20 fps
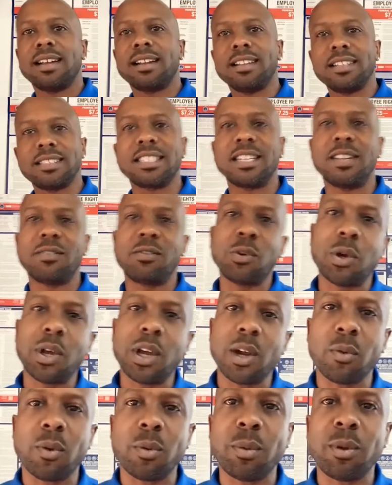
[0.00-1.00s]
Now, listen, if you're
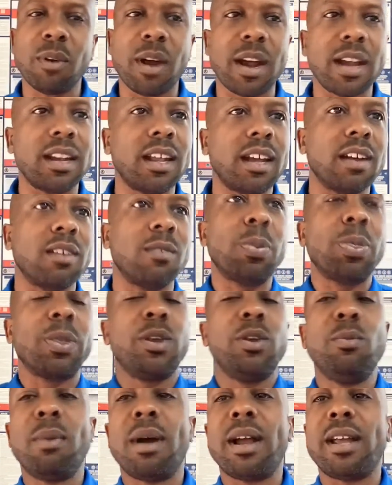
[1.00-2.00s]
here with me right now,
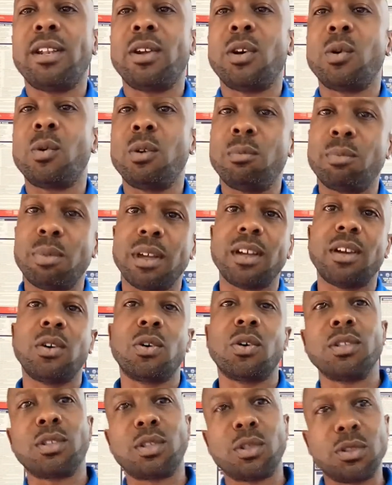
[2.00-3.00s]
you might know we've been
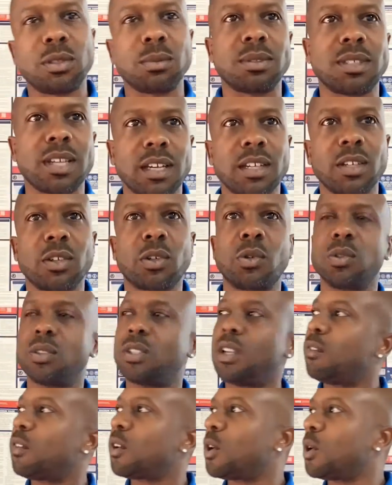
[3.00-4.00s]
going through some
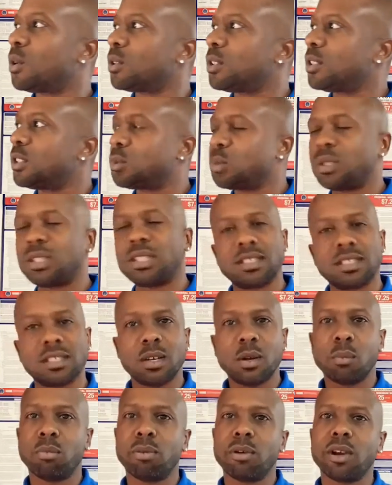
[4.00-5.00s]
technical difficulties with
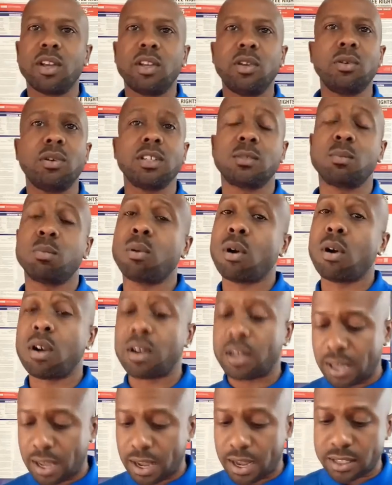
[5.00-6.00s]
this, bringing you this
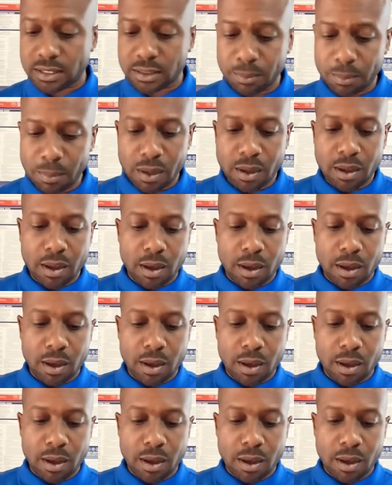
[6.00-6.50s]
broadcast.